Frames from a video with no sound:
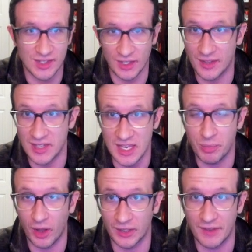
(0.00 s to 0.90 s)
he still has
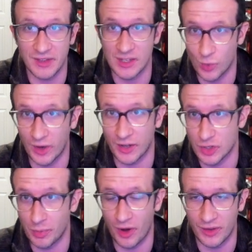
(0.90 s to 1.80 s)
the e pawn left. He has
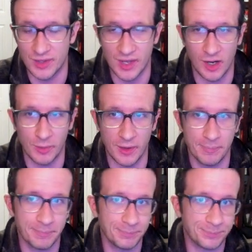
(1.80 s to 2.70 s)
one extra pawn in the center,
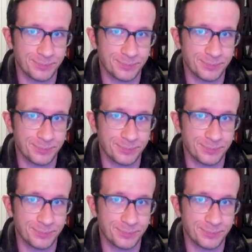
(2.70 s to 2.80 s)
but